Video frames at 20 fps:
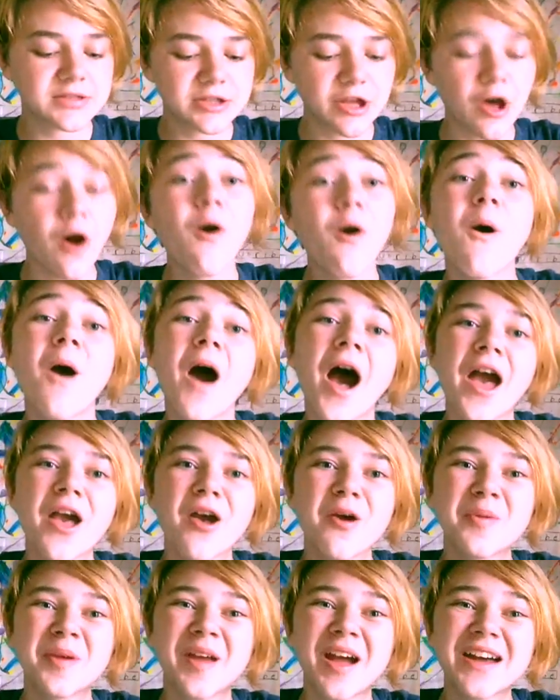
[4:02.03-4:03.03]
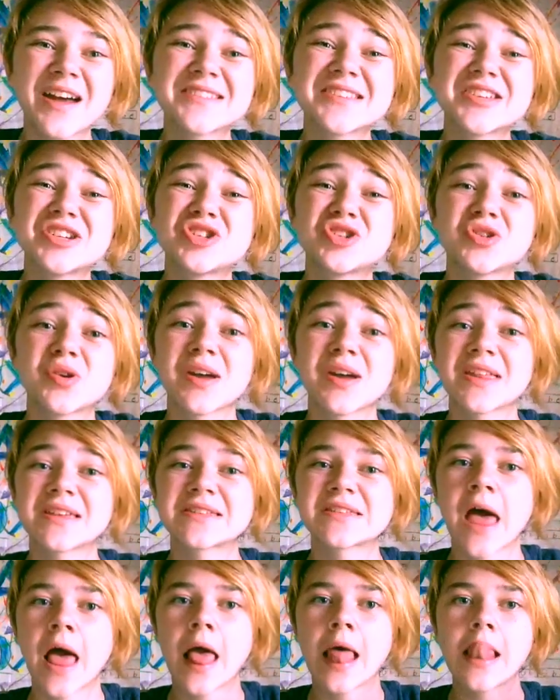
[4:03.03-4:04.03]
So, I hope you guys enjoy
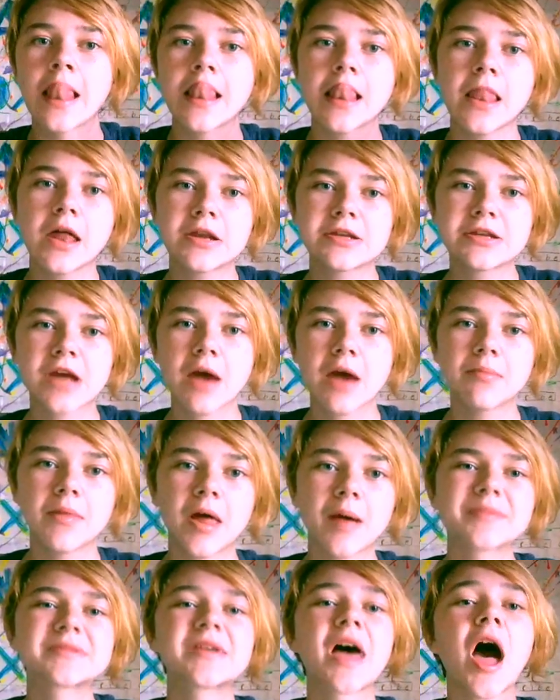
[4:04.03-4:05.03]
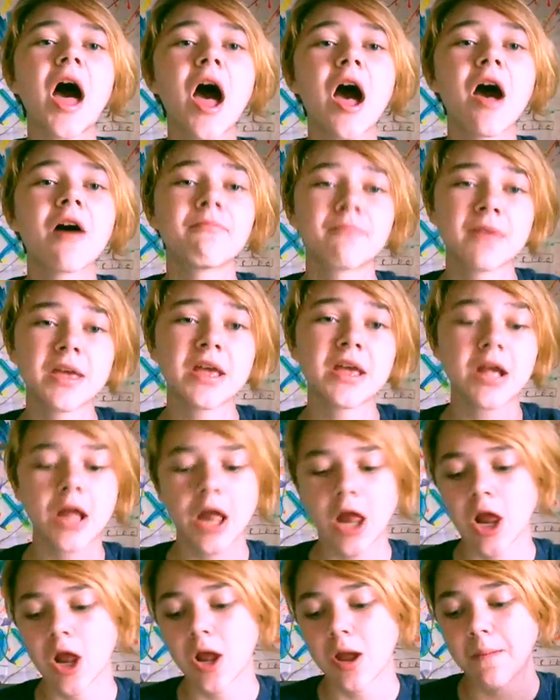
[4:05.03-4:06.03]
this little time-lapse of me
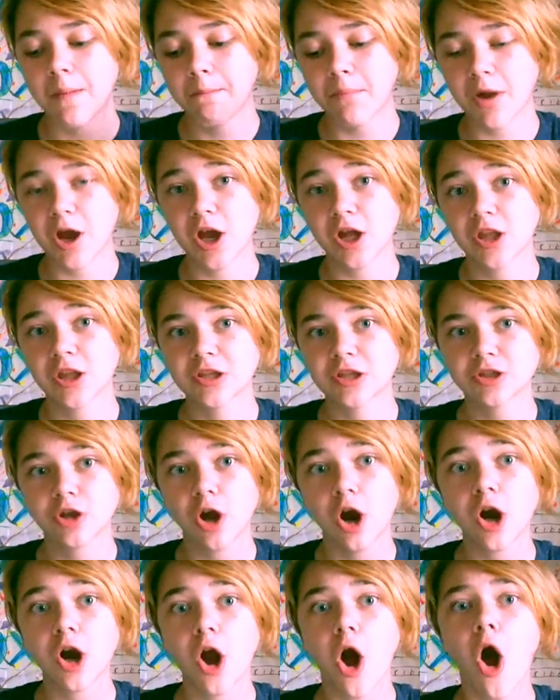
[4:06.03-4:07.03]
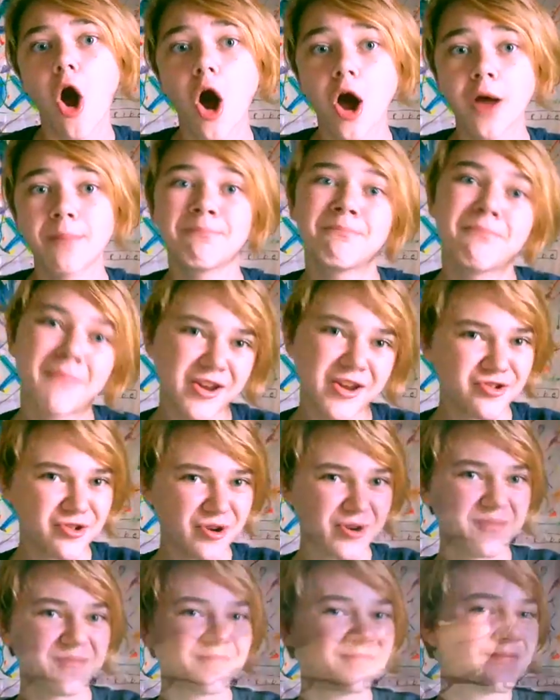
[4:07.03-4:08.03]
putting this guard on my
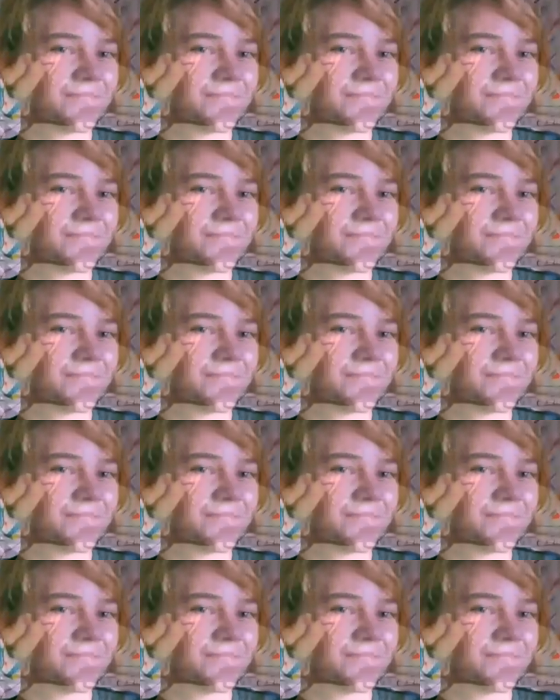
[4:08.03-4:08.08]
drone.